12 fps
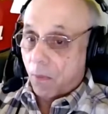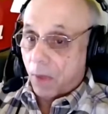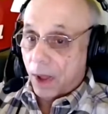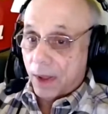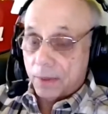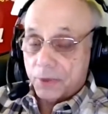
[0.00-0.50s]

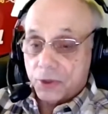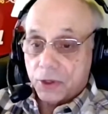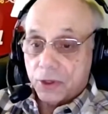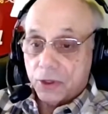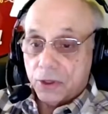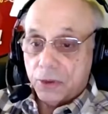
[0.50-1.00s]

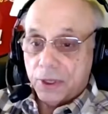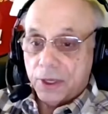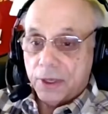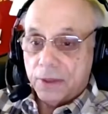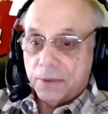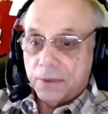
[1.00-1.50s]

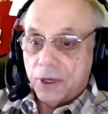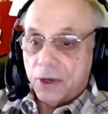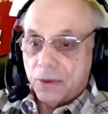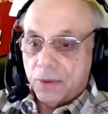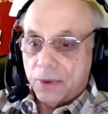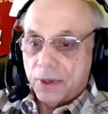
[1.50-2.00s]
Absolutely. You
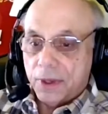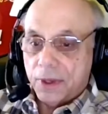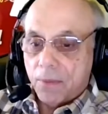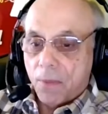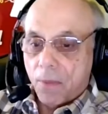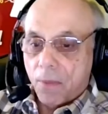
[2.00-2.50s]
know,
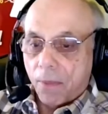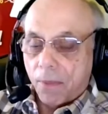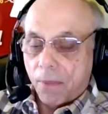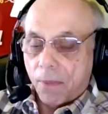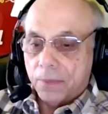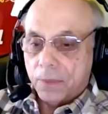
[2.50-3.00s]

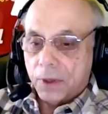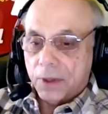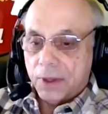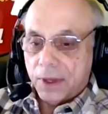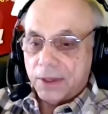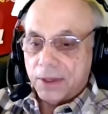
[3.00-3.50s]

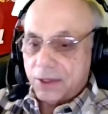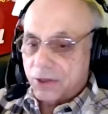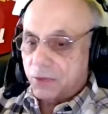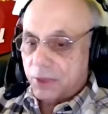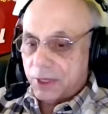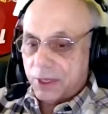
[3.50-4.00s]

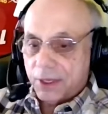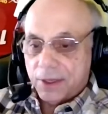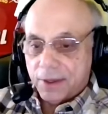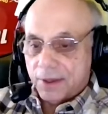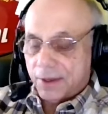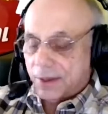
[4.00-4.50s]
that's really
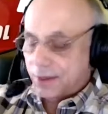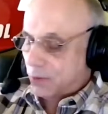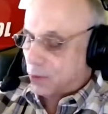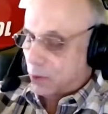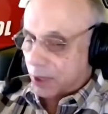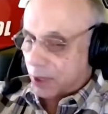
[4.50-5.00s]

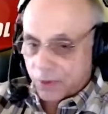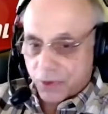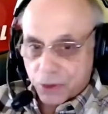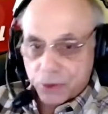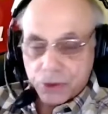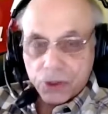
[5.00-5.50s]
one of
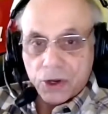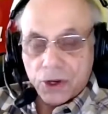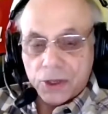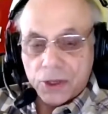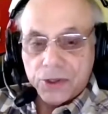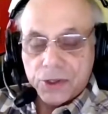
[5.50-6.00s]
those
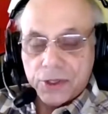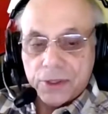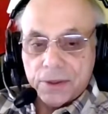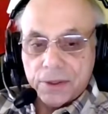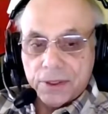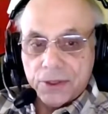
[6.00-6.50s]
cars that
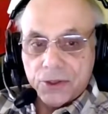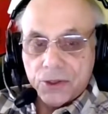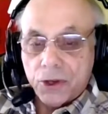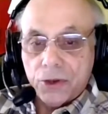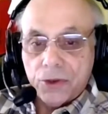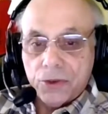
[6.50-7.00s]
is
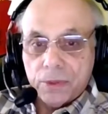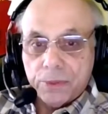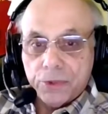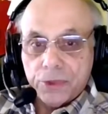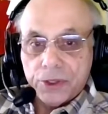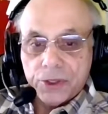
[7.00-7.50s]

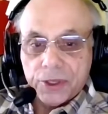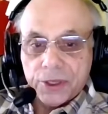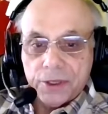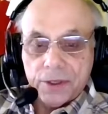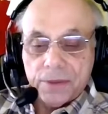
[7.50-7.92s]
underappreciated.